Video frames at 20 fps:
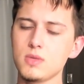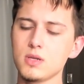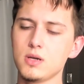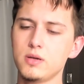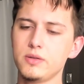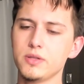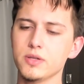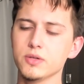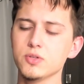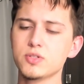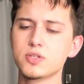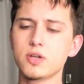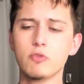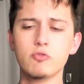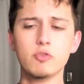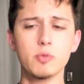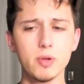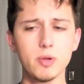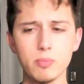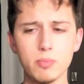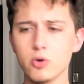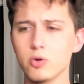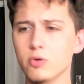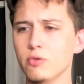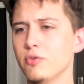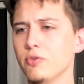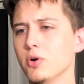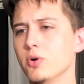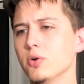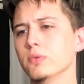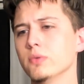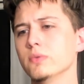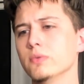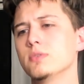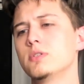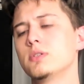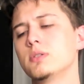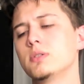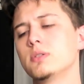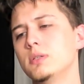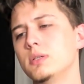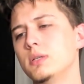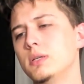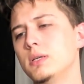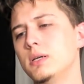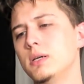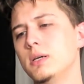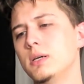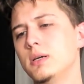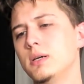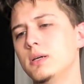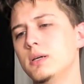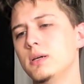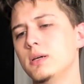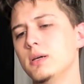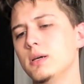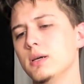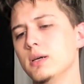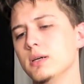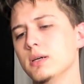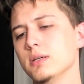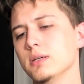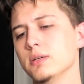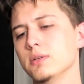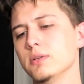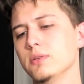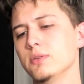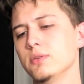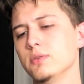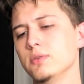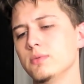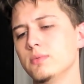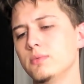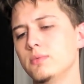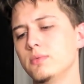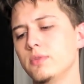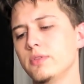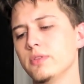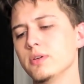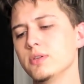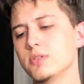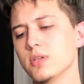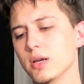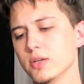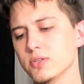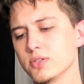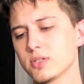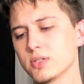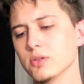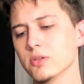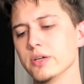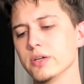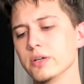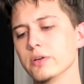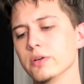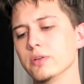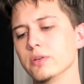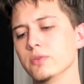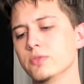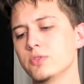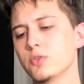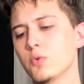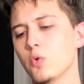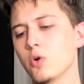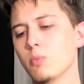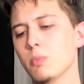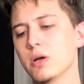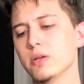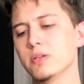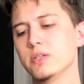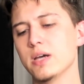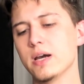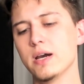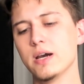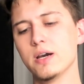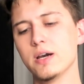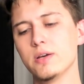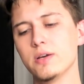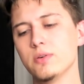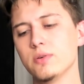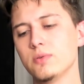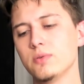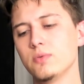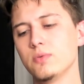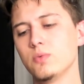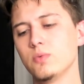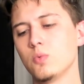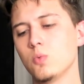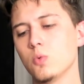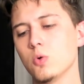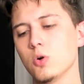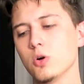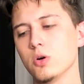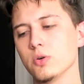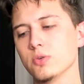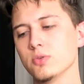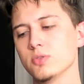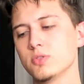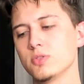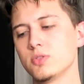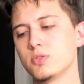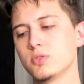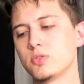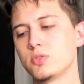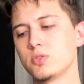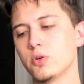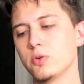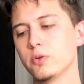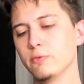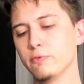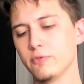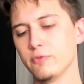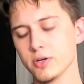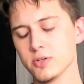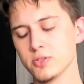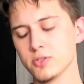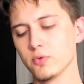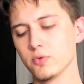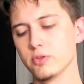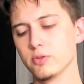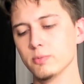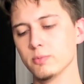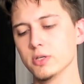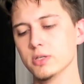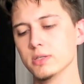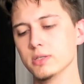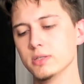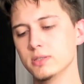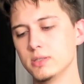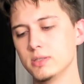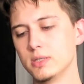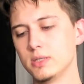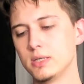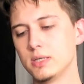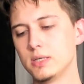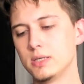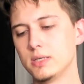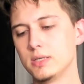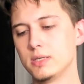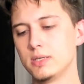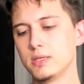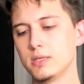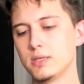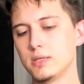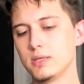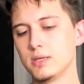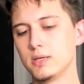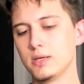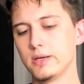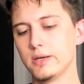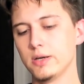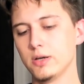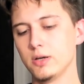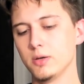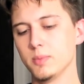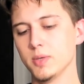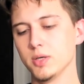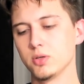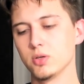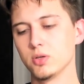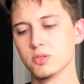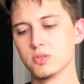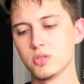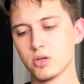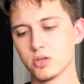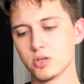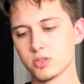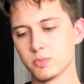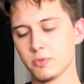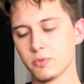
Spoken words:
they discovered my burn phones, and things escalated to where my dad was starting fights with me. I couldn't talk to my